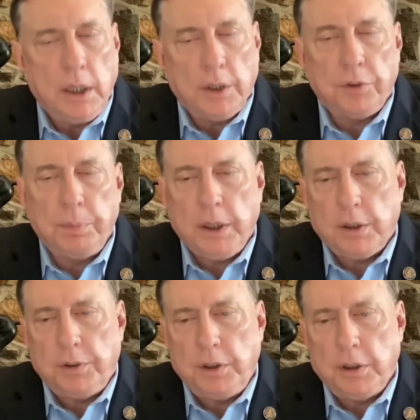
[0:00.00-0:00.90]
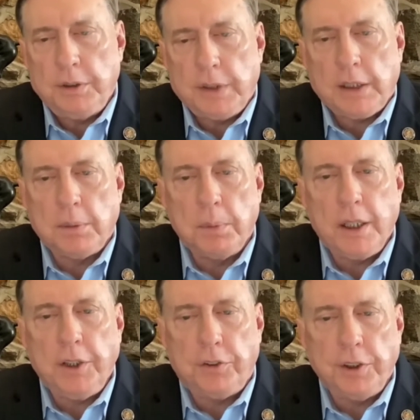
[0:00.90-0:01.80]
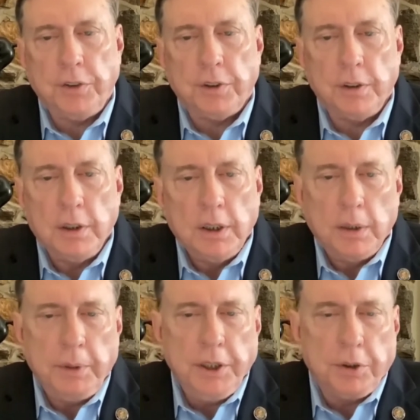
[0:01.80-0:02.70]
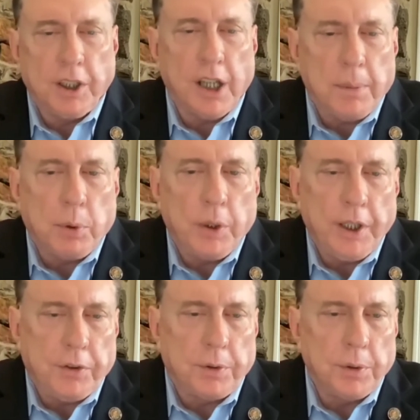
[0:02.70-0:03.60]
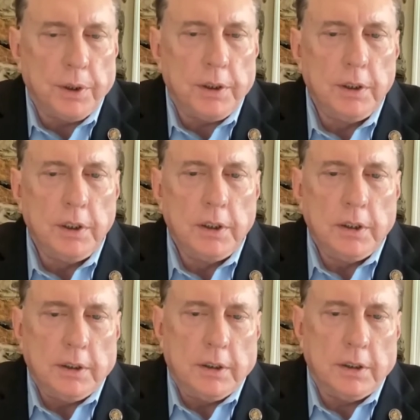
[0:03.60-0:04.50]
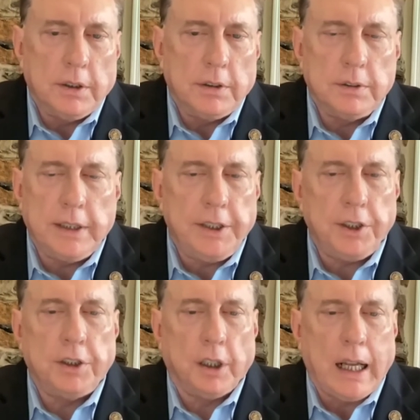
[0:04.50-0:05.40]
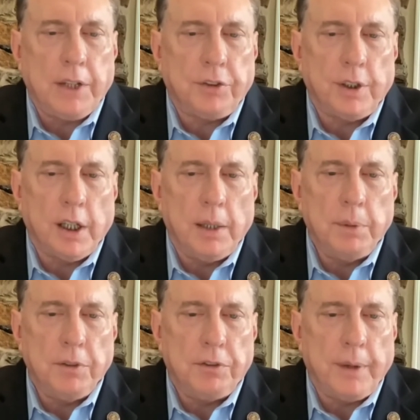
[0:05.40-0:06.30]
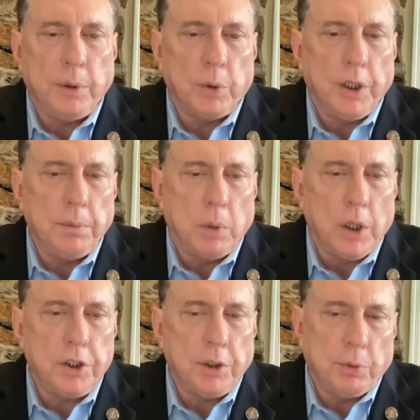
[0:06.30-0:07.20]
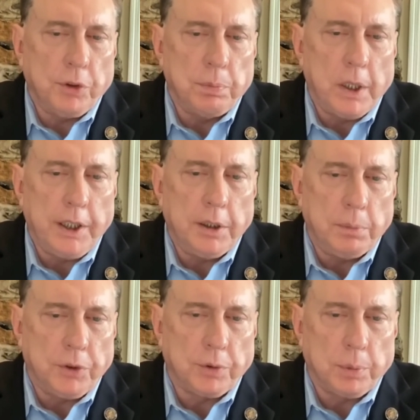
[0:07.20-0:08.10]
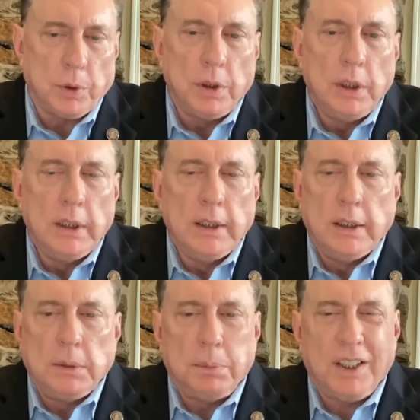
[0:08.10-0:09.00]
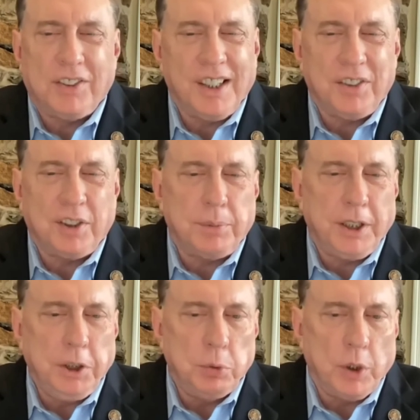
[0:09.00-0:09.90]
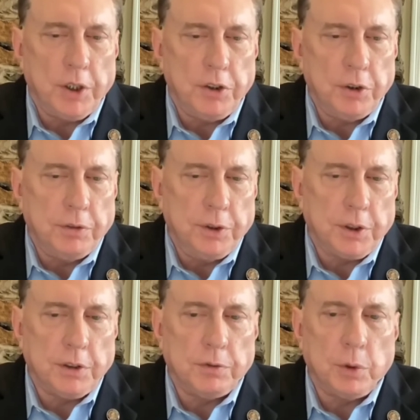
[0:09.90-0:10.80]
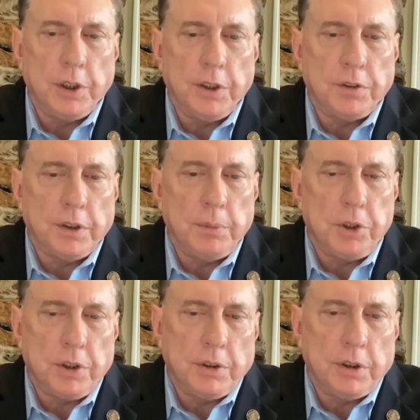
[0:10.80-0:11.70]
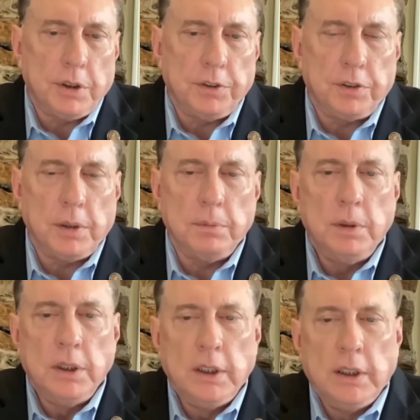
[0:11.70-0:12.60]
Yes, because you've got the muddy season. I mean, you can operate through it. They did the last time in February and March. It was muddy and miserable, but it's not something you want to do if you can avoid it. So I'm sure there is some